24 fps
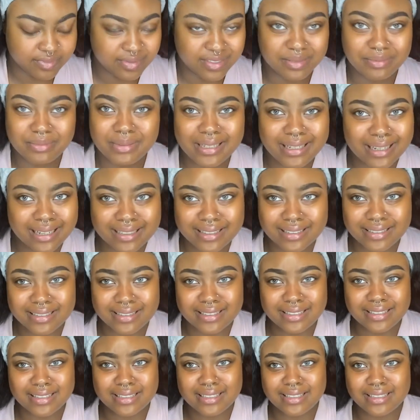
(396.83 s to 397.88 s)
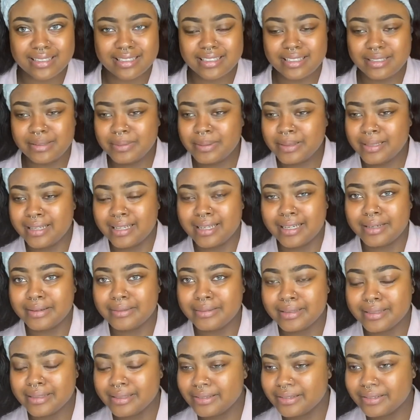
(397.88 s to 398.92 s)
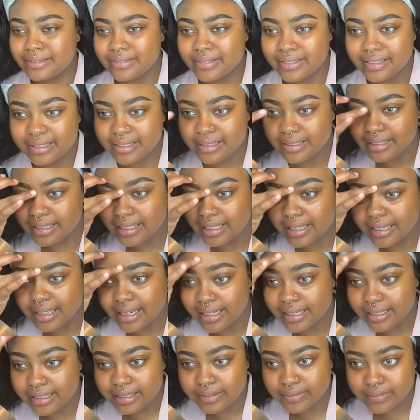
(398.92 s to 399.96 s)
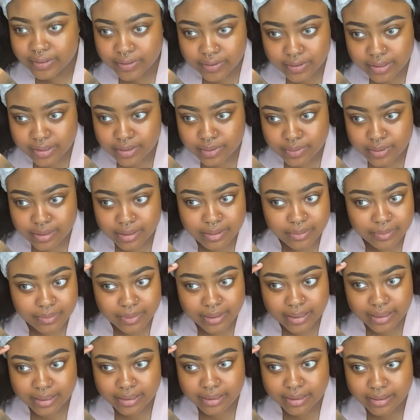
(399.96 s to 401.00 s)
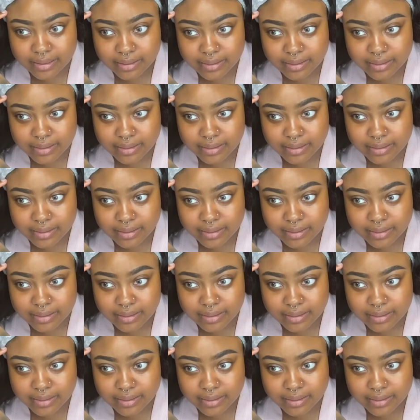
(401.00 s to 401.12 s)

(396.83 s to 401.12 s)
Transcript: because you be like, what the fuck? Like, I didn't even notice what's on